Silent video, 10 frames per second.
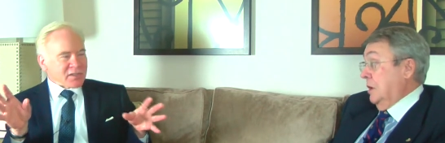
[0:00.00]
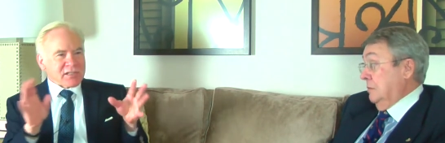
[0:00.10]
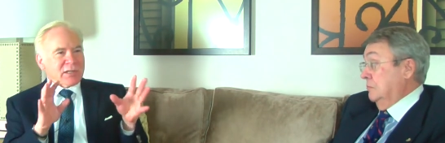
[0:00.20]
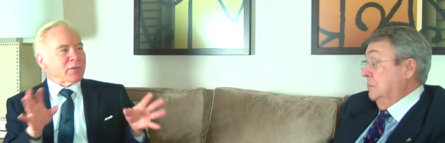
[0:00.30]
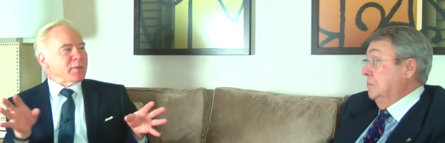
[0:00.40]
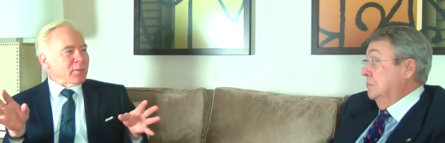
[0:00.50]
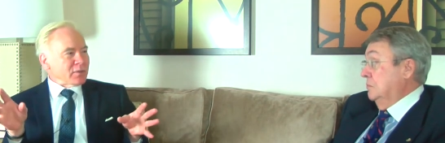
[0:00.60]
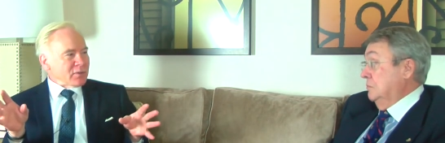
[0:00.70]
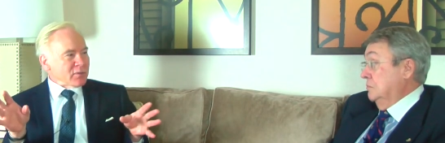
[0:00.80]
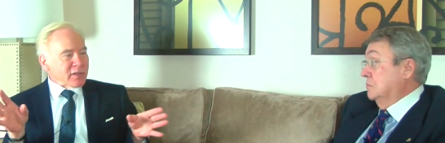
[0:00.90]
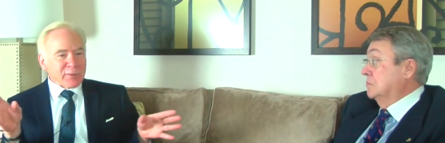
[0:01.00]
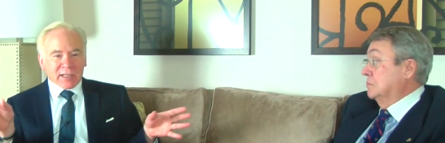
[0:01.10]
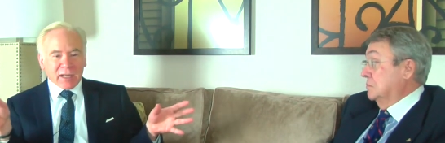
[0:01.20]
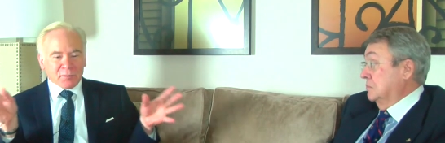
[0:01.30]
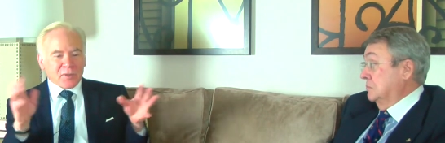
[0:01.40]
Speaker 1: can see what people are doing. You
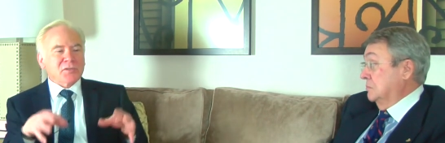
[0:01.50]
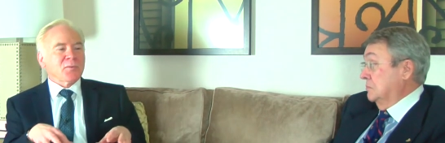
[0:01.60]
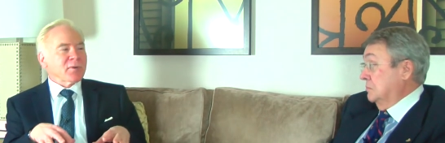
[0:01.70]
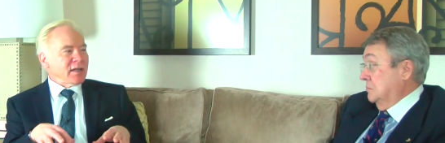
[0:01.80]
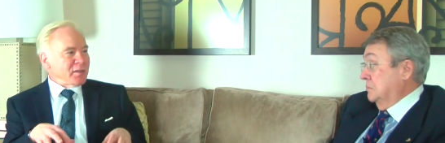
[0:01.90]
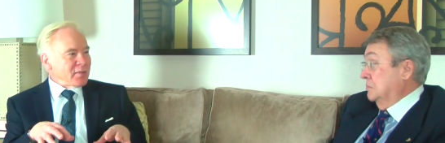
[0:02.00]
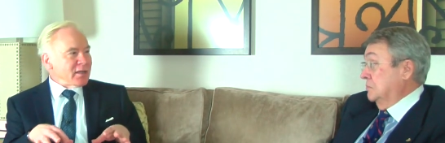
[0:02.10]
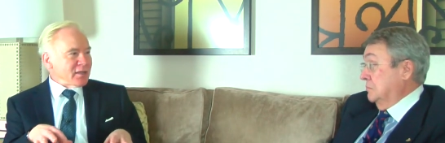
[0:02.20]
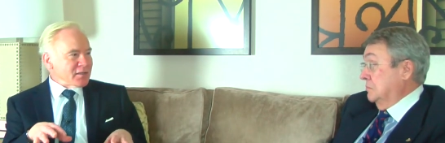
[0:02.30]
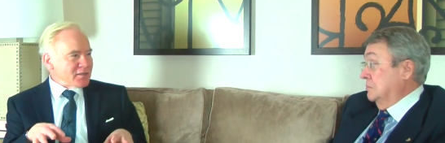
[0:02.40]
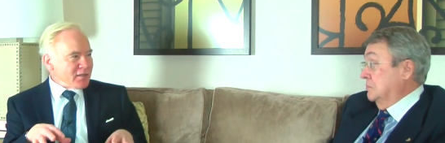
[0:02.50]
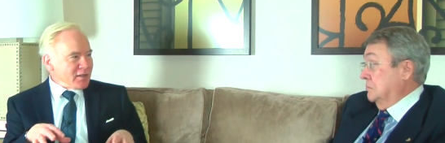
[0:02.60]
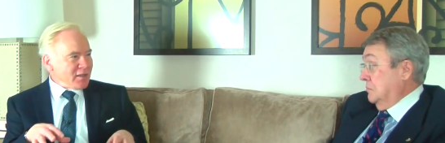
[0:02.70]
relied much more on the meetings